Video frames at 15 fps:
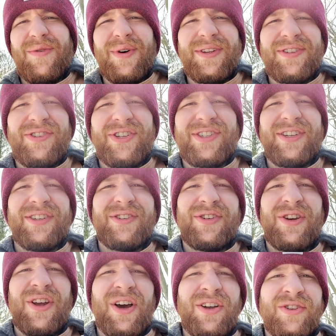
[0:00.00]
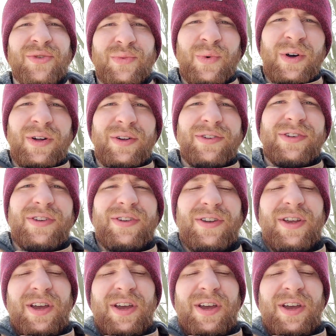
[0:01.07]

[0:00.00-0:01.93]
was just a DeWalt